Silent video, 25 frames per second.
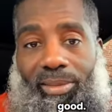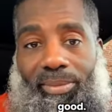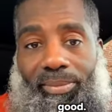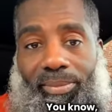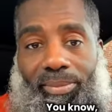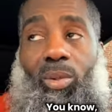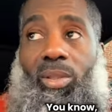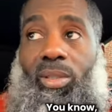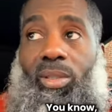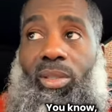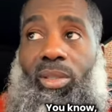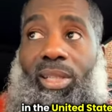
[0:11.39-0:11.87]
You
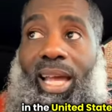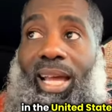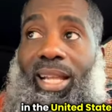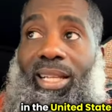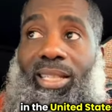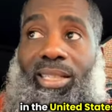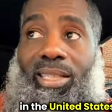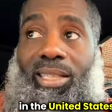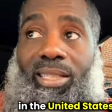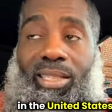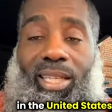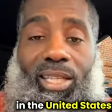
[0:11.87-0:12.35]
know, in the
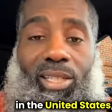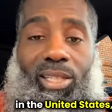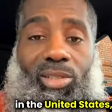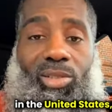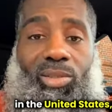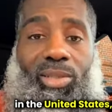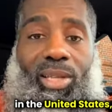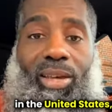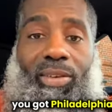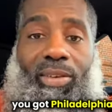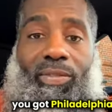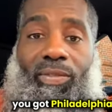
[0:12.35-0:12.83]
United States,
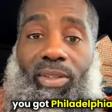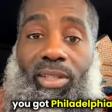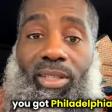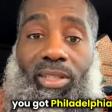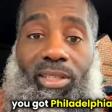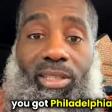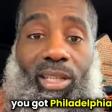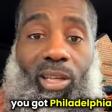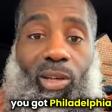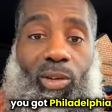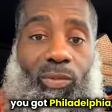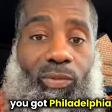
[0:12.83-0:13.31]
you got
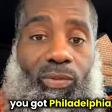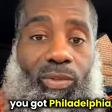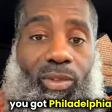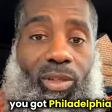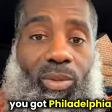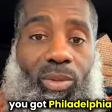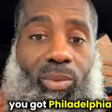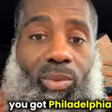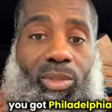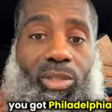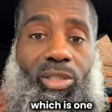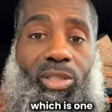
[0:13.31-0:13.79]

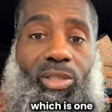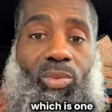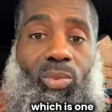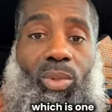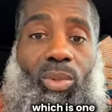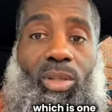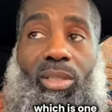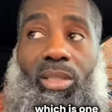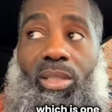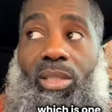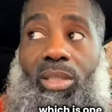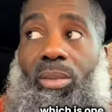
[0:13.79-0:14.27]
Philadelphia, which is
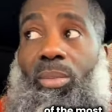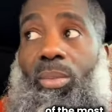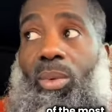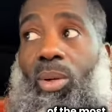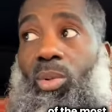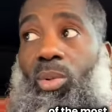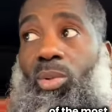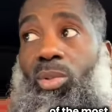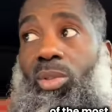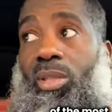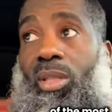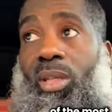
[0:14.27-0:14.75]
one of the
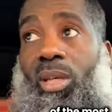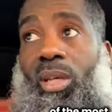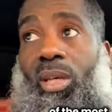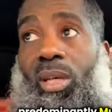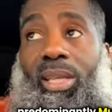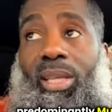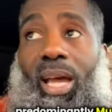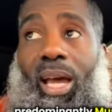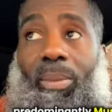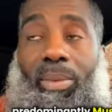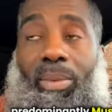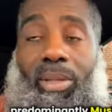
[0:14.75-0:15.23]
most
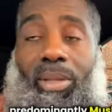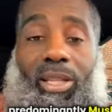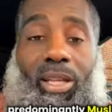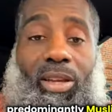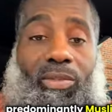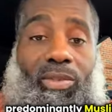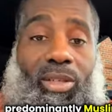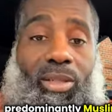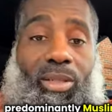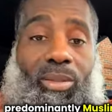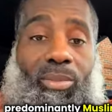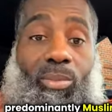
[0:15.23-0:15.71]

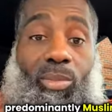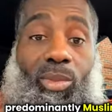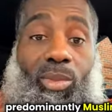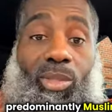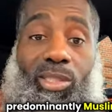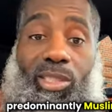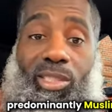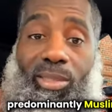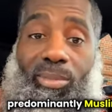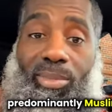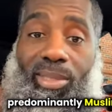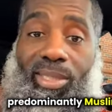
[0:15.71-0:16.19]
predominantly
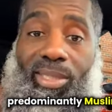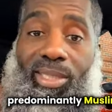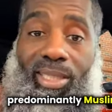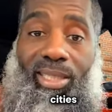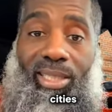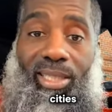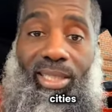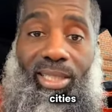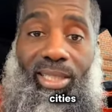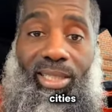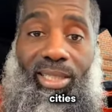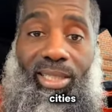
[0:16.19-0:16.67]
Muslim
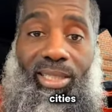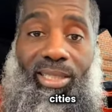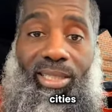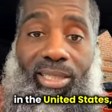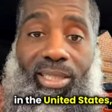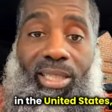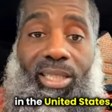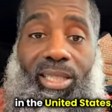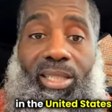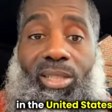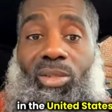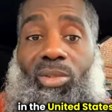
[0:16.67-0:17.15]
cities in the
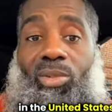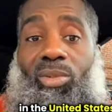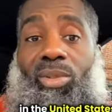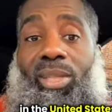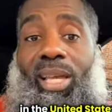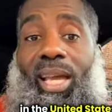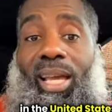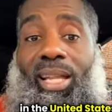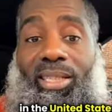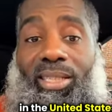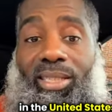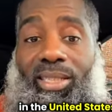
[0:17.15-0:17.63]
United
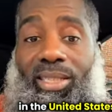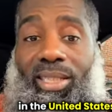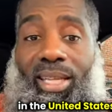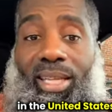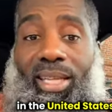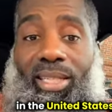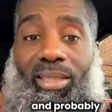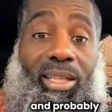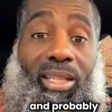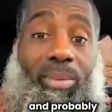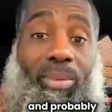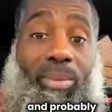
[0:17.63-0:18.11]
States,
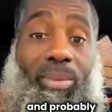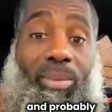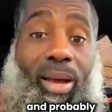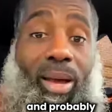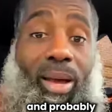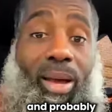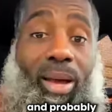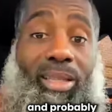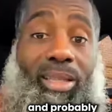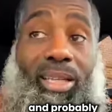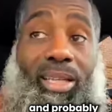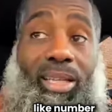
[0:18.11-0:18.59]
and it's
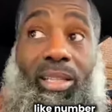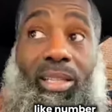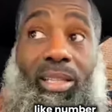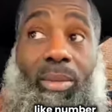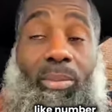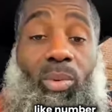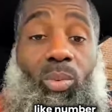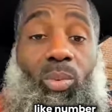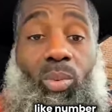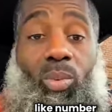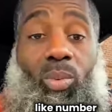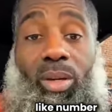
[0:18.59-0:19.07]
probably like
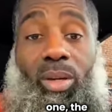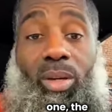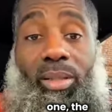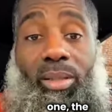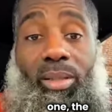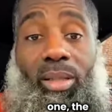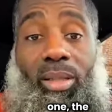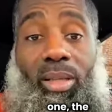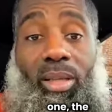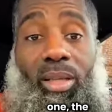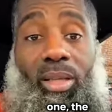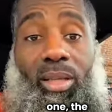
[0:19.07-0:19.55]
number
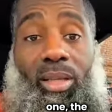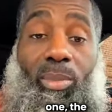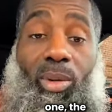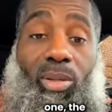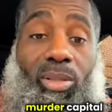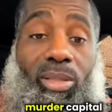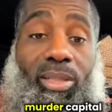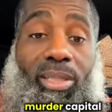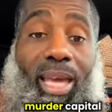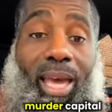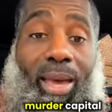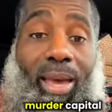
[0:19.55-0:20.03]
one for the
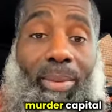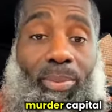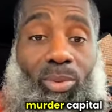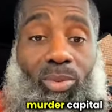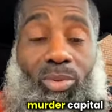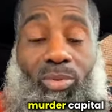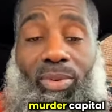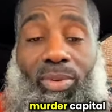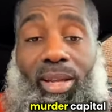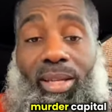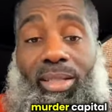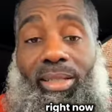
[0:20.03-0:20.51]
murder
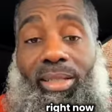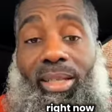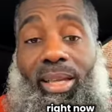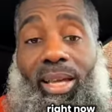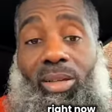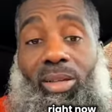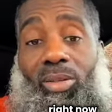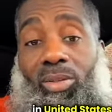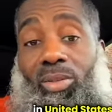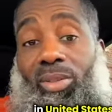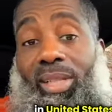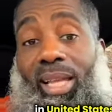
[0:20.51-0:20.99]
capital right
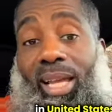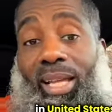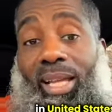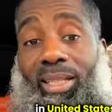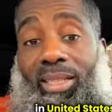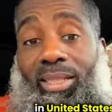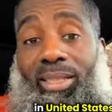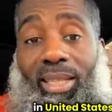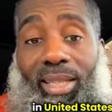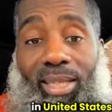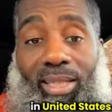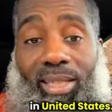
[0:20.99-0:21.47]
now in the
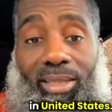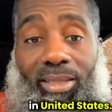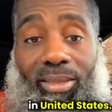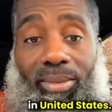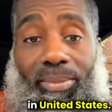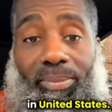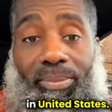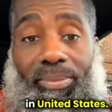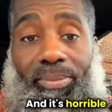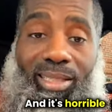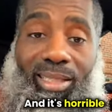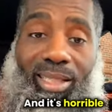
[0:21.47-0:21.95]
United States,
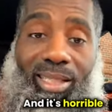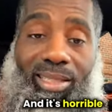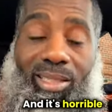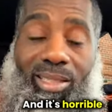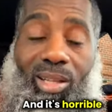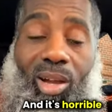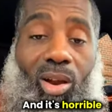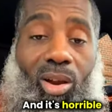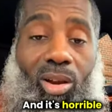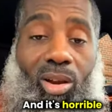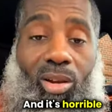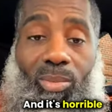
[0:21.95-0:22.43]
and that's
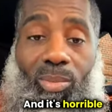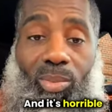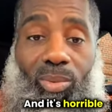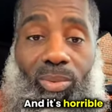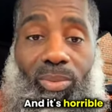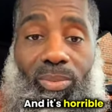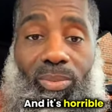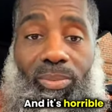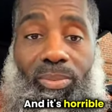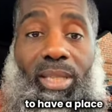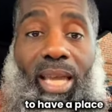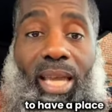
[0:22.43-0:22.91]

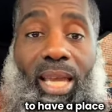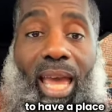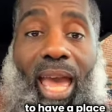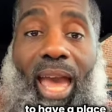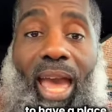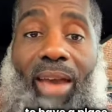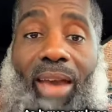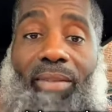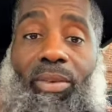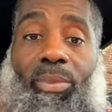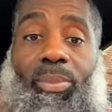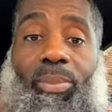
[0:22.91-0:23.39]
horrible to have a
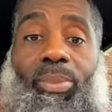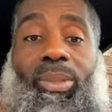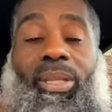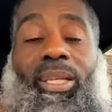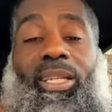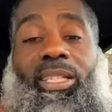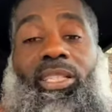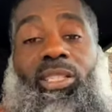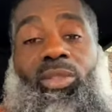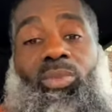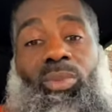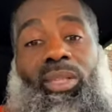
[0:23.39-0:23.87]
place where
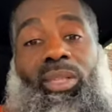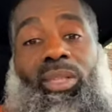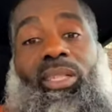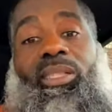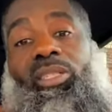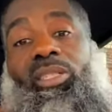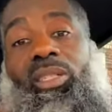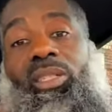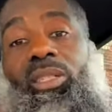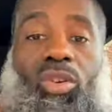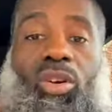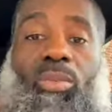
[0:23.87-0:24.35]
there's such
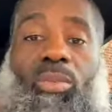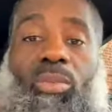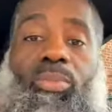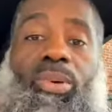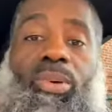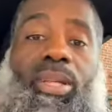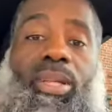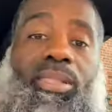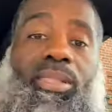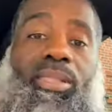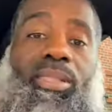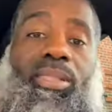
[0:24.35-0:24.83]
a strong
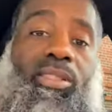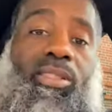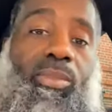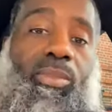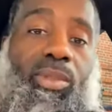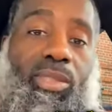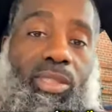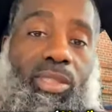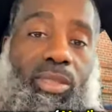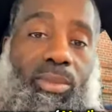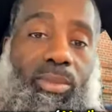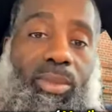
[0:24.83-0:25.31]
presence of
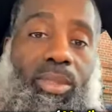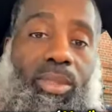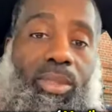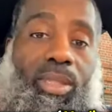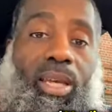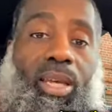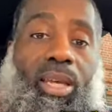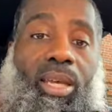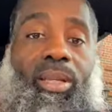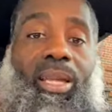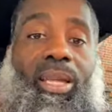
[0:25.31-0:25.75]
Muslims,